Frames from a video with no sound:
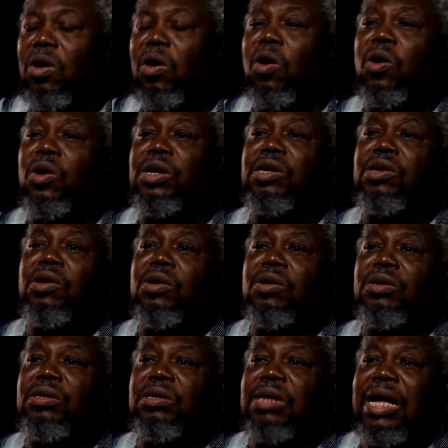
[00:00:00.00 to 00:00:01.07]
All in
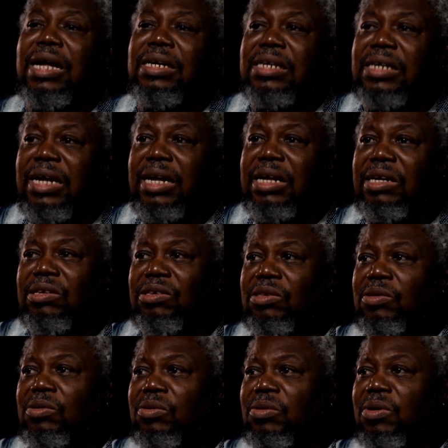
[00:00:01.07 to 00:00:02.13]
all, the idea
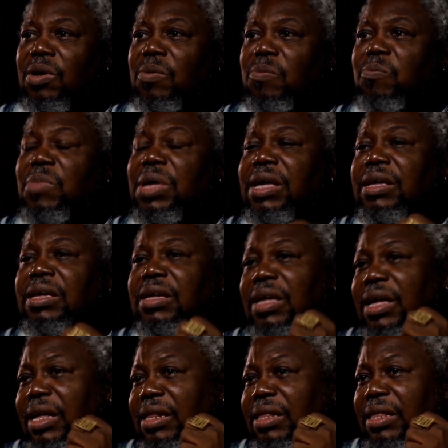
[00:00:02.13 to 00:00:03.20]
is to make
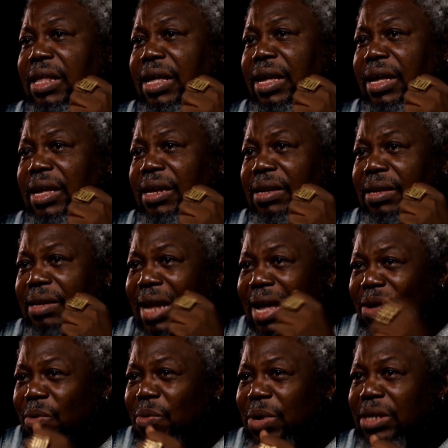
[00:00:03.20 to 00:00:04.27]
the
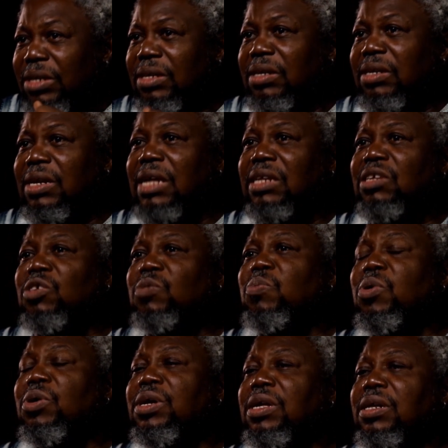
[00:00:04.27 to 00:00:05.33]
language that is
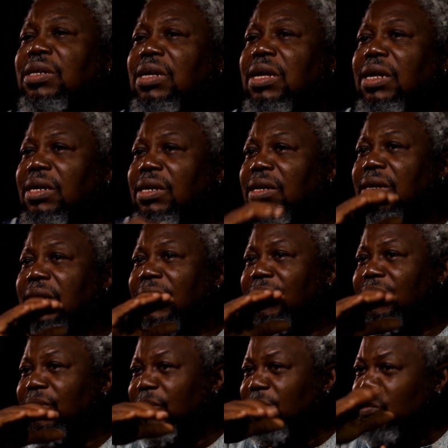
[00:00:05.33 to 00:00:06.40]
spoken,
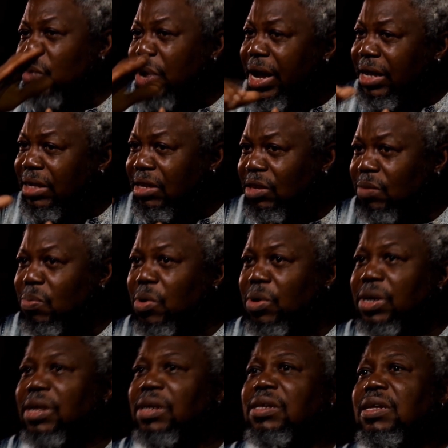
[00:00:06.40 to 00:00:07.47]
the way it is
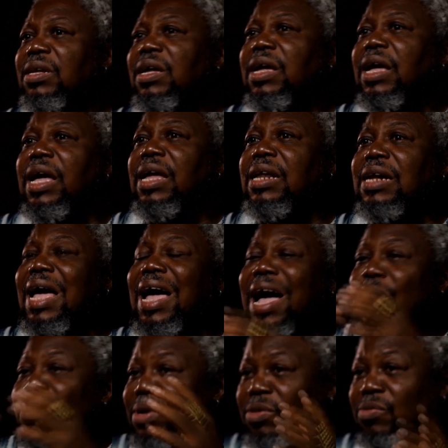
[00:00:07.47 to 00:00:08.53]
spoken, and
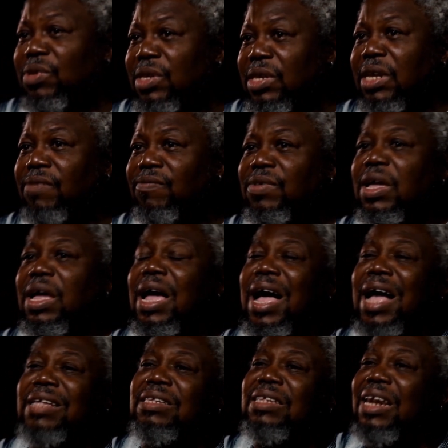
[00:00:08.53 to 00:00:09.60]
how it's received
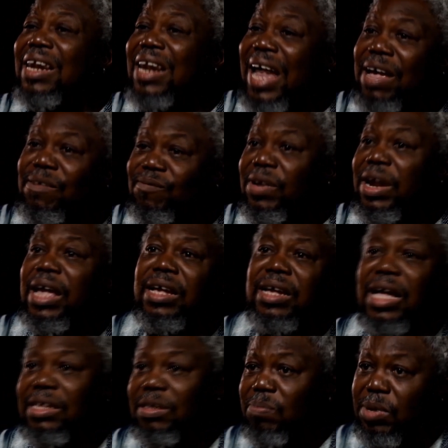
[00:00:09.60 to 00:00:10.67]
as
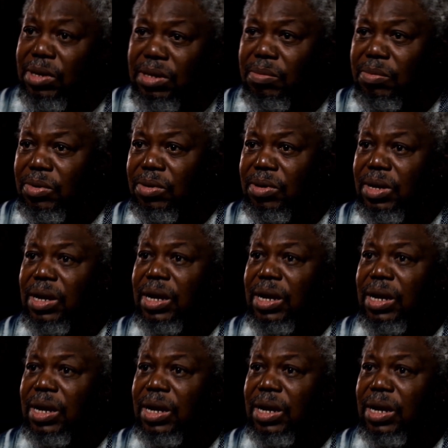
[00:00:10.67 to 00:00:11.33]
lifelike as possible.